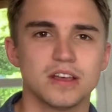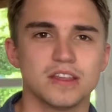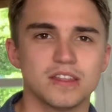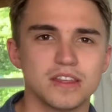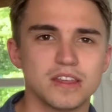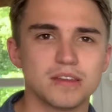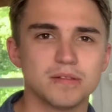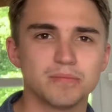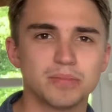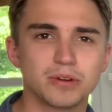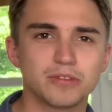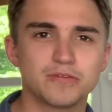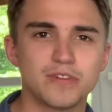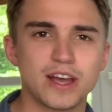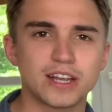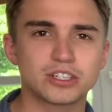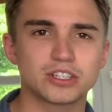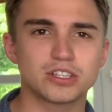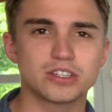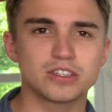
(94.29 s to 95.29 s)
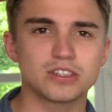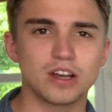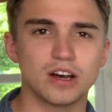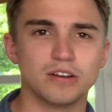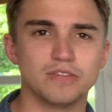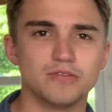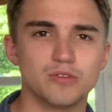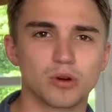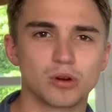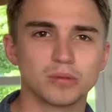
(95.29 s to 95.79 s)
The imperfections
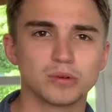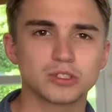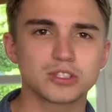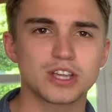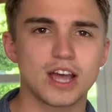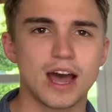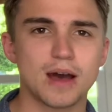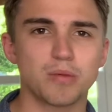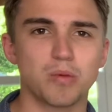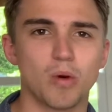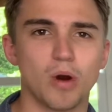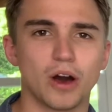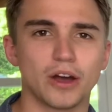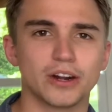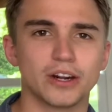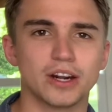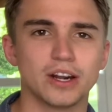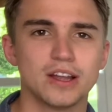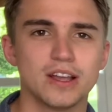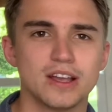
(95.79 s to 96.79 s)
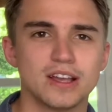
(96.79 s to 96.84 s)
of normal tap water